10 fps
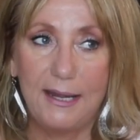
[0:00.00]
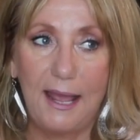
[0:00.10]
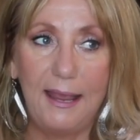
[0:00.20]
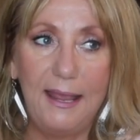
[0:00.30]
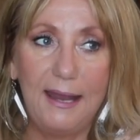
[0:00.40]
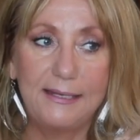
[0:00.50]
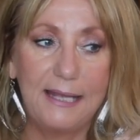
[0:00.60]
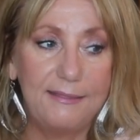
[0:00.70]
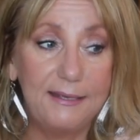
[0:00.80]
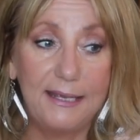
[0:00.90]
And I had,
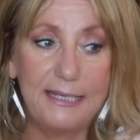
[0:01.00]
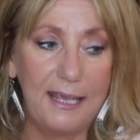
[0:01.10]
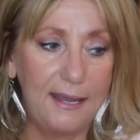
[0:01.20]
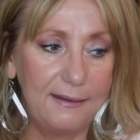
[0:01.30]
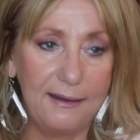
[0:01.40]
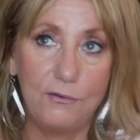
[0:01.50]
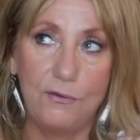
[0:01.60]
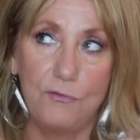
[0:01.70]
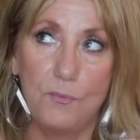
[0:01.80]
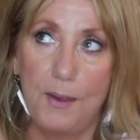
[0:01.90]
I think I gained, I
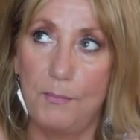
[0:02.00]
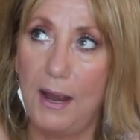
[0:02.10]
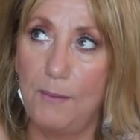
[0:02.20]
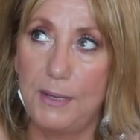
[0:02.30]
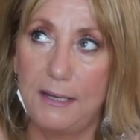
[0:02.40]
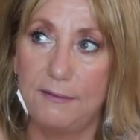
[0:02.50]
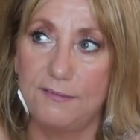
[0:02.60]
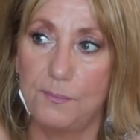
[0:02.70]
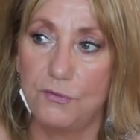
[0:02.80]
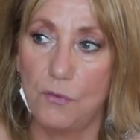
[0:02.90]
don't even remember how many
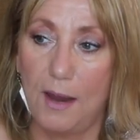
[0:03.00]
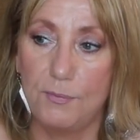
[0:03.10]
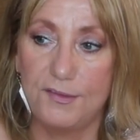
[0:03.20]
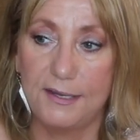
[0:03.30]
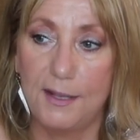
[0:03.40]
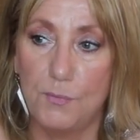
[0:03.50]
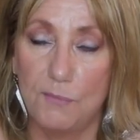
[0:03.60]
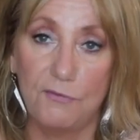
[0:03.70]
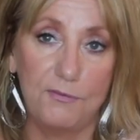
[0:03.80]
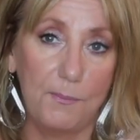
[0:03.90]
subscribers had come
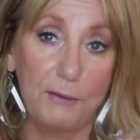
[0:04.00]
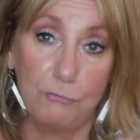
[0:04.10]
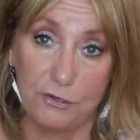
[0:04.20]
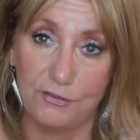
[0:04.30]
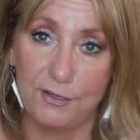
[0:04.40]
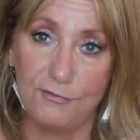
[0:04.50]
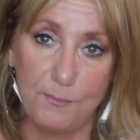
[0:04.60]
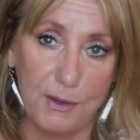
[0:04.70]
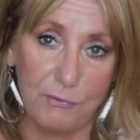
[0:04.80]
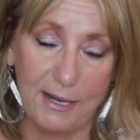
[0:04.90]
over from originally
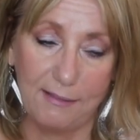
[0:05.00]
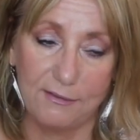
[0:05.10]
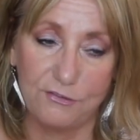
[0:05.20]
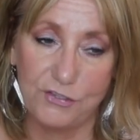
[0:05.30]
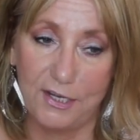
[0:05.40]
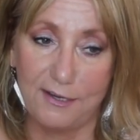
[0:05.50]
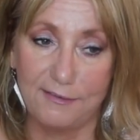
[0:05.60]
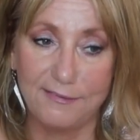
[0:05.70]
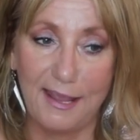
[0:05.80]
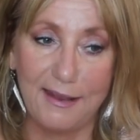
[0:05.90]
from Mary Ellen's
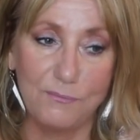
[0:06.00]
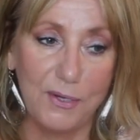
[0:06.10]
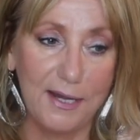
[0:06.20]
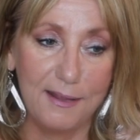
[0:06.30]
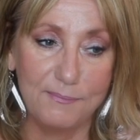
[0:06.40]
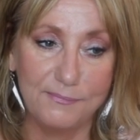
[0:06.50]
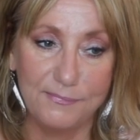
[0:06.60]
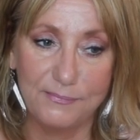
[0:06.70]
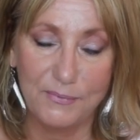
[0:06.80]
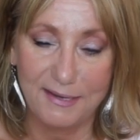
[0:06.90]
channels. And I,
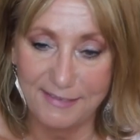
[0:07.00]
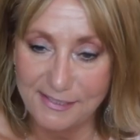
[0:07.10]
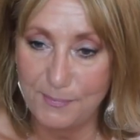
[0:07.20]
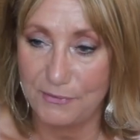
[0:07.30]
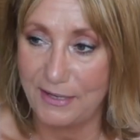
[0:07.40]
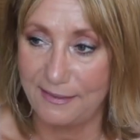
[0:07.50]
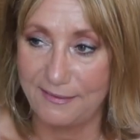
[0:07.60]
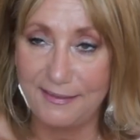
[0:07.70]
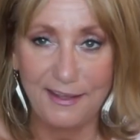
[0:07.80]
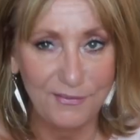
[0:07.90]
when I said to Mary
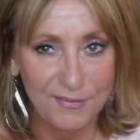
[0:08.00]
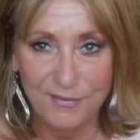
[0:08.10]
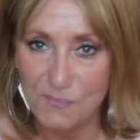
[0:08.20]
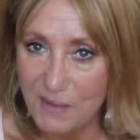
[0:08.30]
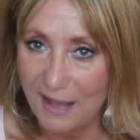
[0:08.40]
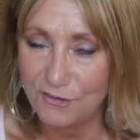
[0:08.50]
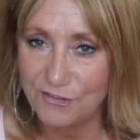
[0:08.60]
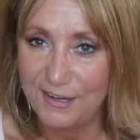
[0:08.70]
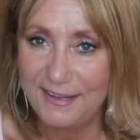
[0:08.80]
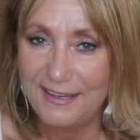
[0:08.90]
Ellen, thank you so
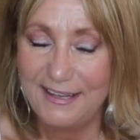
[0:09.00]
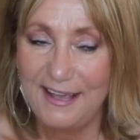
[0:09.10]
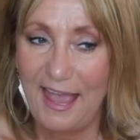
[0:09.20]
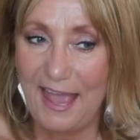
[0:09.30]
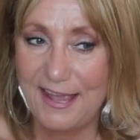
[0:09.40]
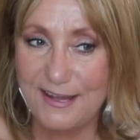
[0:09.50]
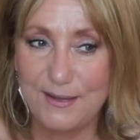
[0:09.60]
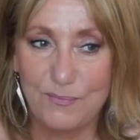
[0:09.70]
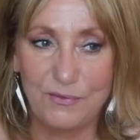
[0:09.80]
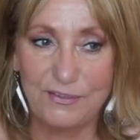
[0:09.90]
much.
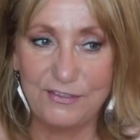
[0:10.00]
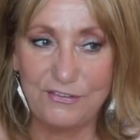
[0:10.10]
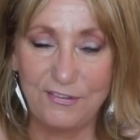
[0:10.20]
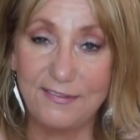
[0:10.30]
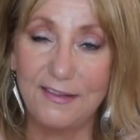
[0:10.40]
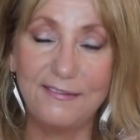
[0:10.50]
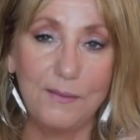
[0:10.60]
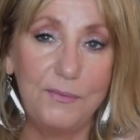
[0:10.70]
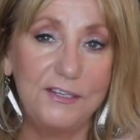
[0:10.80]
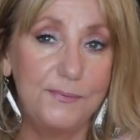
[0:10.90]
And she said
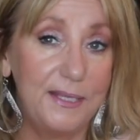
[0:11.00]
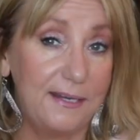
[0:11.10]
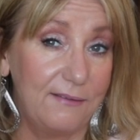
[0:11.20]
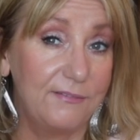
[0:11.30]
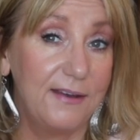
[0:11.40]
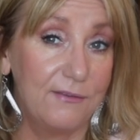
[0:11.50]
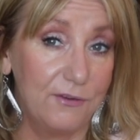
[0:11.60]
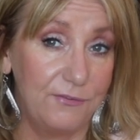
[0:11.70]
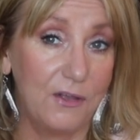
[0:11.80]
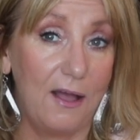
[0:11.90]
something to me that I've
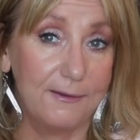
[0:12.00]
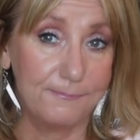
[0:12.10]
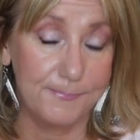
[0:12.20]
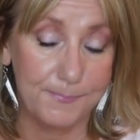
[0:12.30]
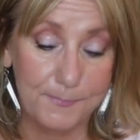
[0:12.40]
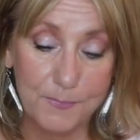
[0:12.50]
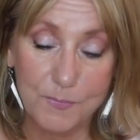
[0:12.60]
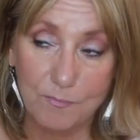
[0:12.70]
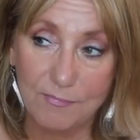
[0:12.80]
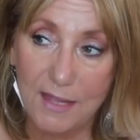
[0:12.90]
never forgotten.
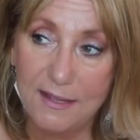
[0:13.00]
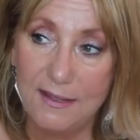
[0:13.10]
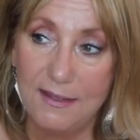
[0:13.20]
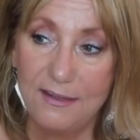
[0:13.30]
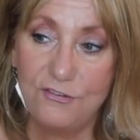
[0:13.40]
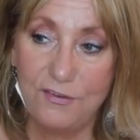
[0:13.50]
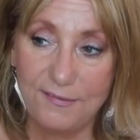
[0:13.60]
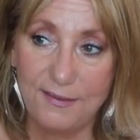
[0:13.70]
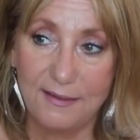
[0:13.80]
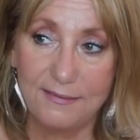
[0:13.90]
She
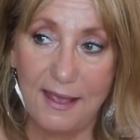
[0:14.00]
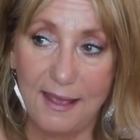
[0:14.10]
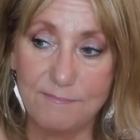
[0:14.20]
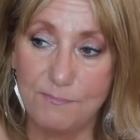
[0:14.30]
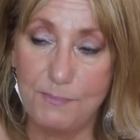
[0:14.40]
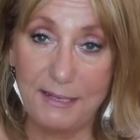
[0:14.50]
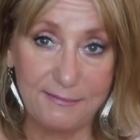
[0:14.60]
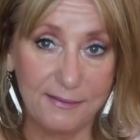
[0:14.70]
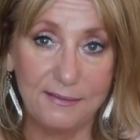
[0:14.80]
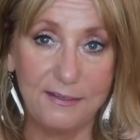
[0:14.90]
said that
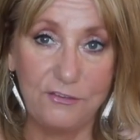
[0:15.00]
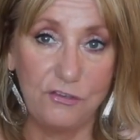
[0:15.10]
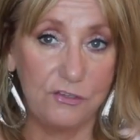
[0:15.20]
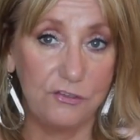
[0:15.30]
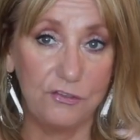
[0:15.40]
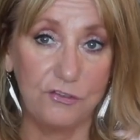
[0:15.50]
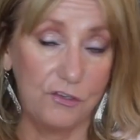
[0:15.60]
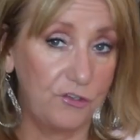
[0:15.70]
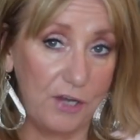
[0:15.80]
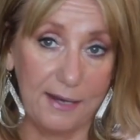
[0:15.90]
basically she
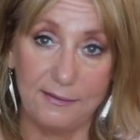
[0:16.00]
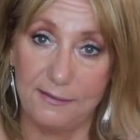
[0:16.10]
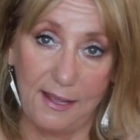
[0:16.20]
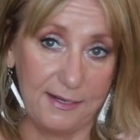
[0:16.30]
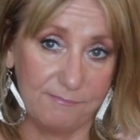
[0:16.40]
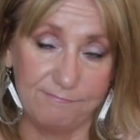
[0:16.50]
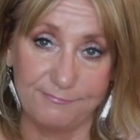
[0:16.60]
just shined a light.